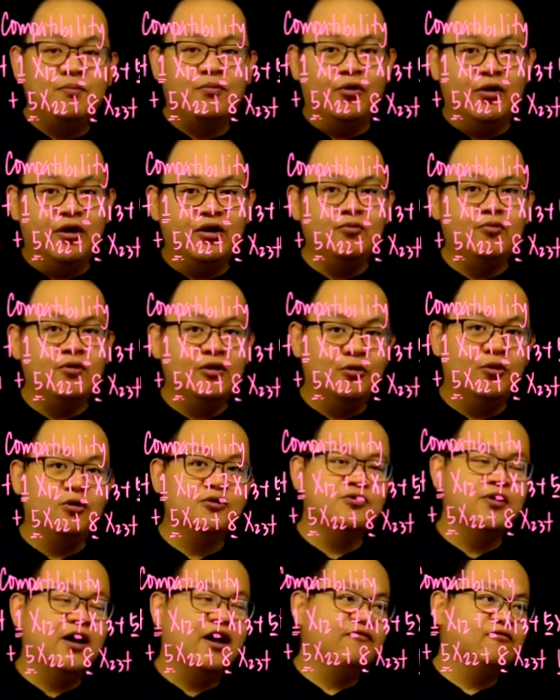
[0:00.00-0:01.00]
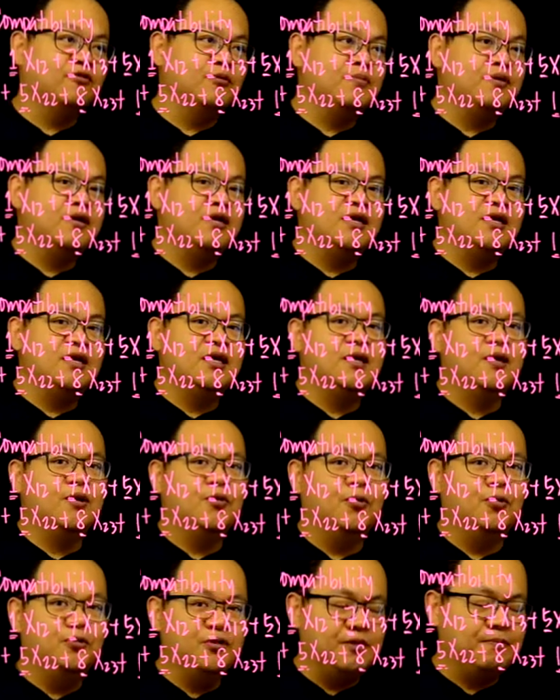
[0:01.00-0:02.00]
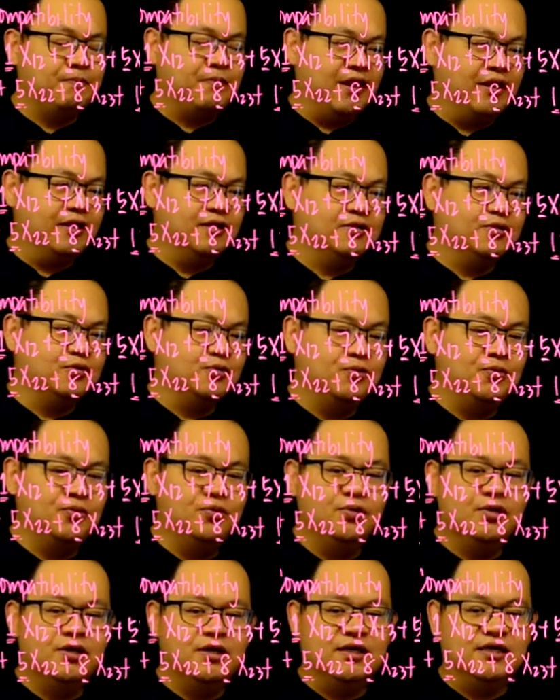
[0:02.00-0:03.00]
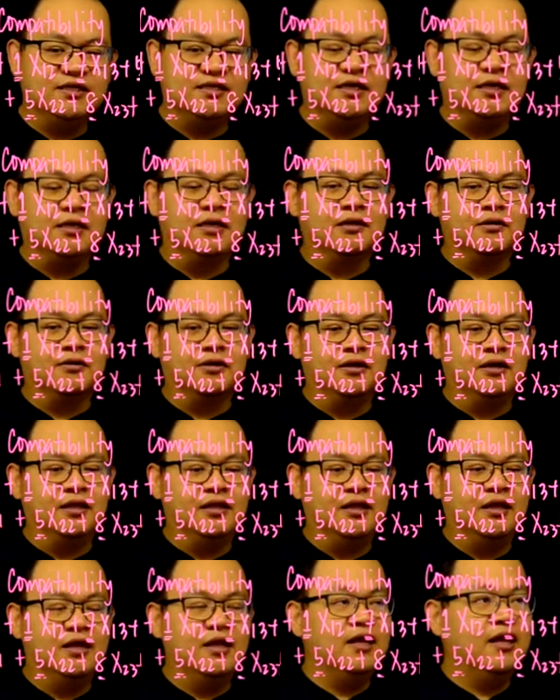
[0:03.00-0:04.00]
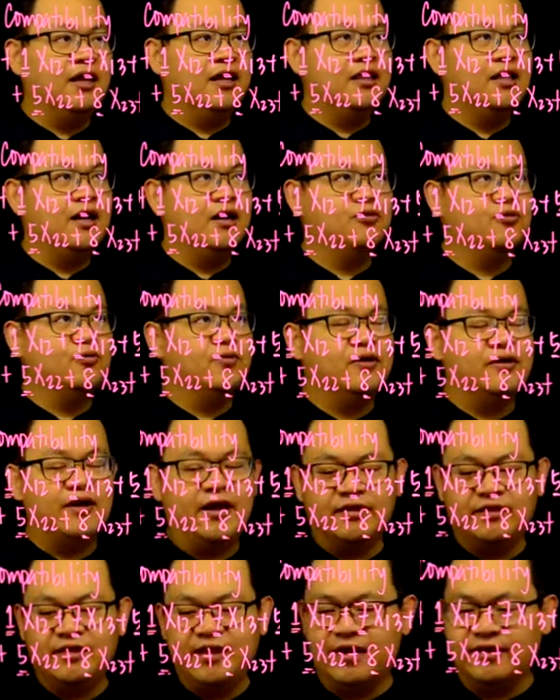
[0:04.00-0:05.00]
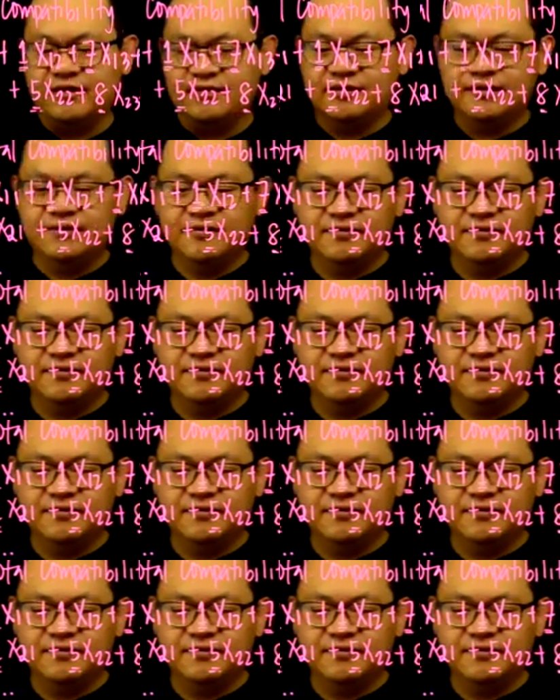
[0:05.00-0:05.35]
boy will also have to be only paired to a single girl. And how do we write that?